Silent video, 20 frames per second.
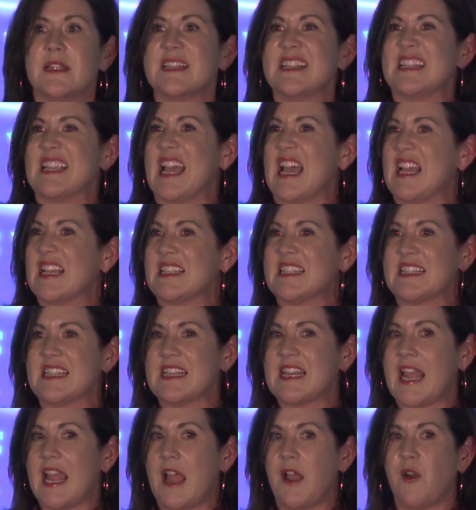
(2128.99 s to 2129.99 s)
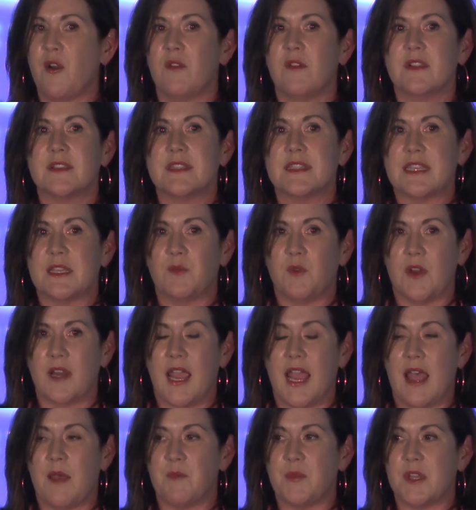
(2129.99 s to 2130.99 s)
Test it out, see what
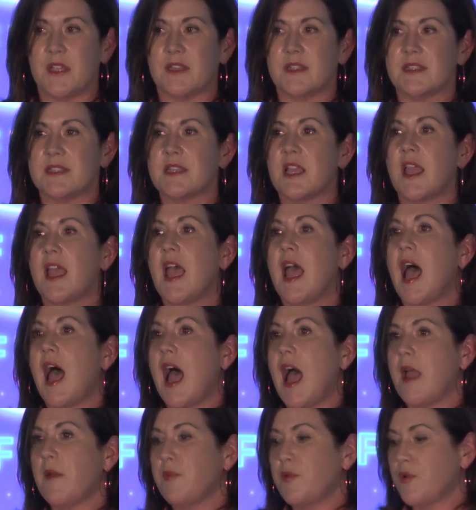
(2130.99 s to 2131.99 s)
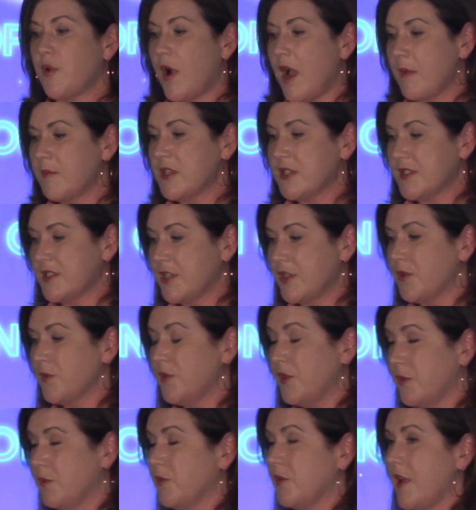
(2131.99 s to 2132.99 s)
happens. I promise you,
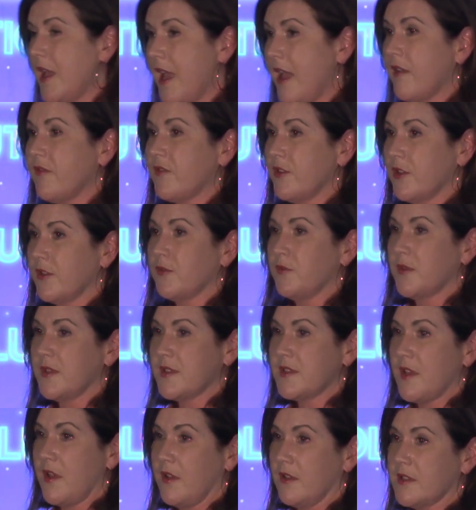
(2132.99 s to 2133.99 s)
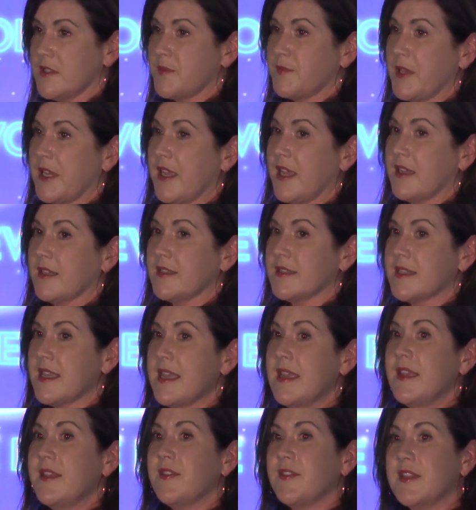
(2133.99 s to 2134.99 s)
you will have good results because
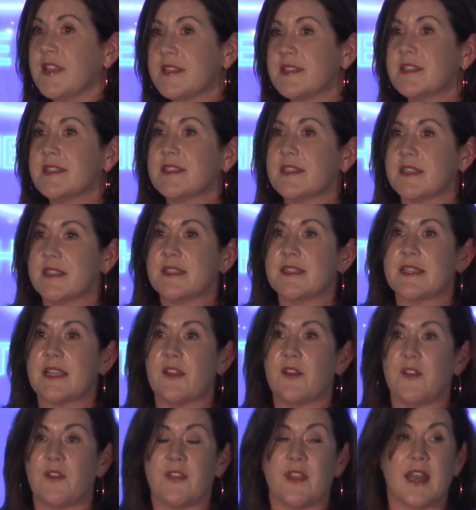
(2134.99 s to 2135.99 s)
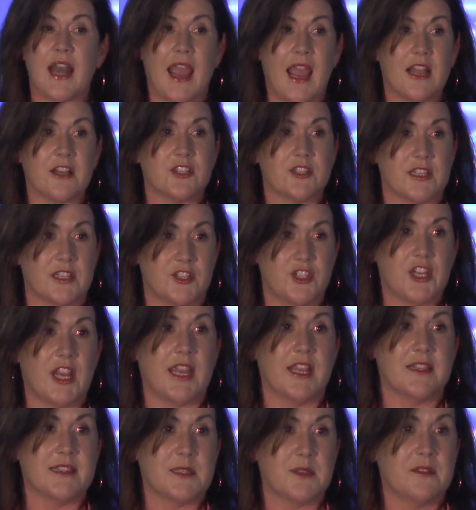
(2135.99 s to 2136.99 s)
this is a skill that actually
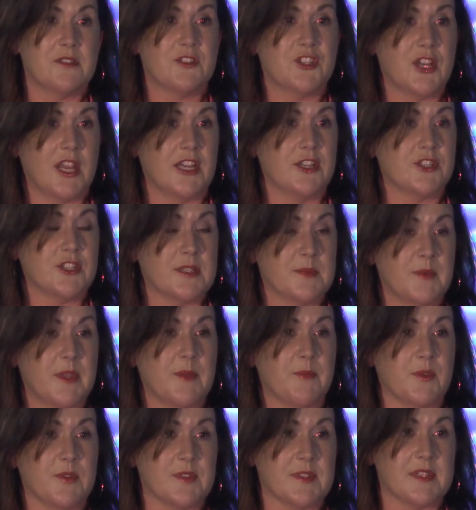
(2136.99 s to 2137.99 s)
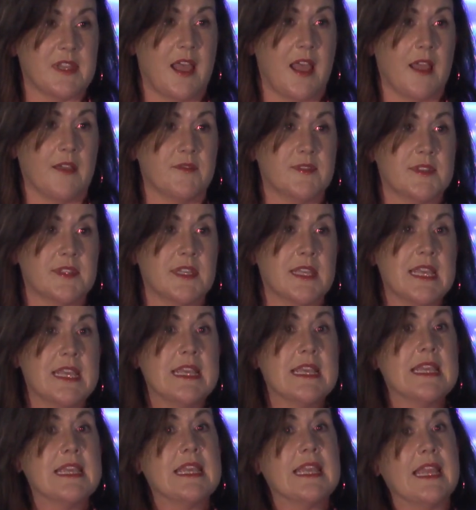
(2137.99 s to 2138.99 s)
changes people's lives,
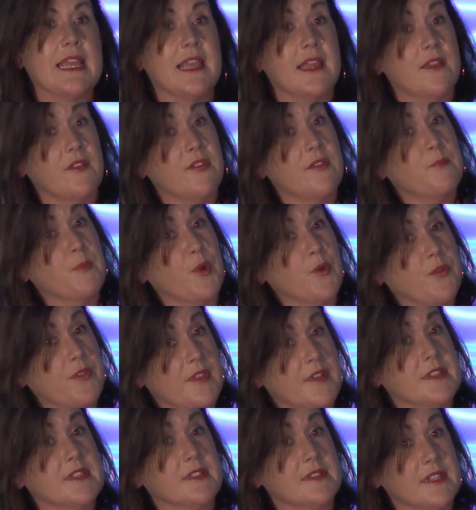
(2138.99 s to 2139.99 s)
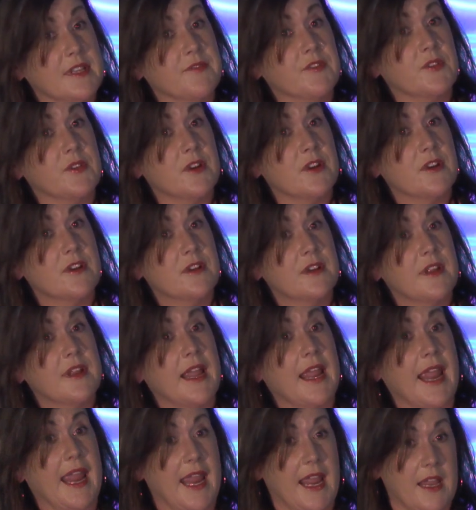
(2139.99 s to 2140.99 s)
both the deliverer
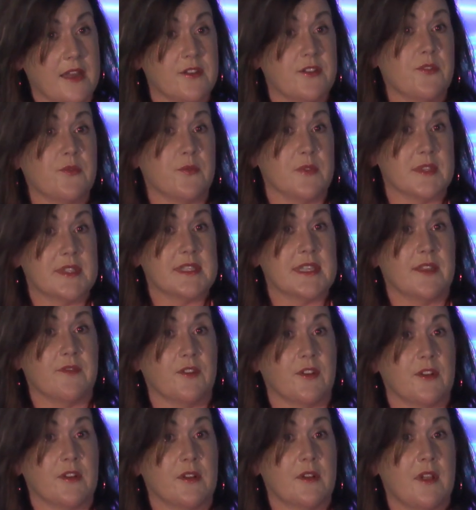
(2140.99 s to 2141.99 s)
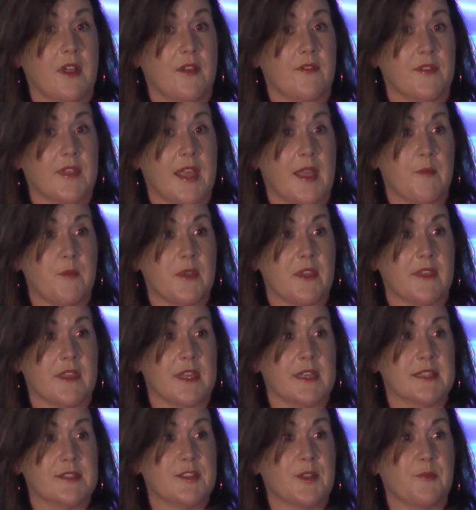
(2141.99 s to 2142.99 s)
and the receiver of the
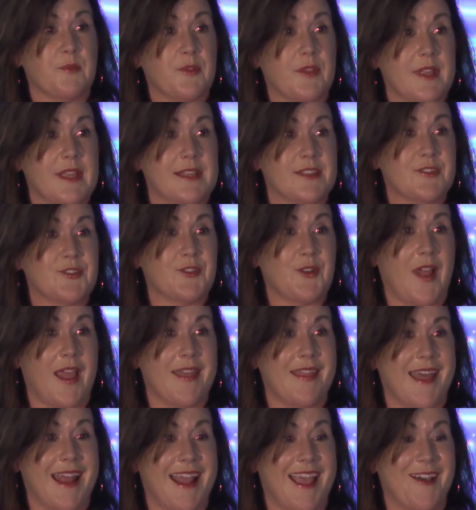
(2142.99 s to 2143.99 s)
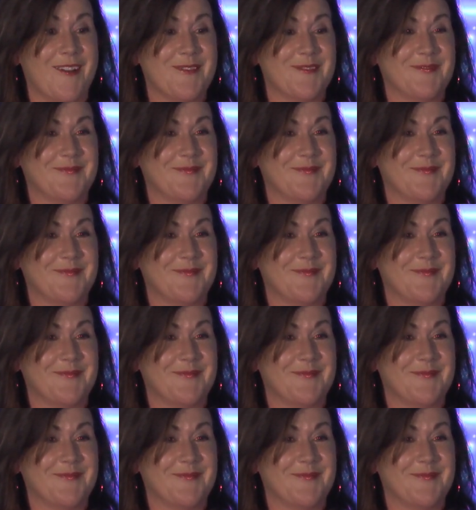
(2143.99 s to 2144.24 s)
empathy. So please try that out.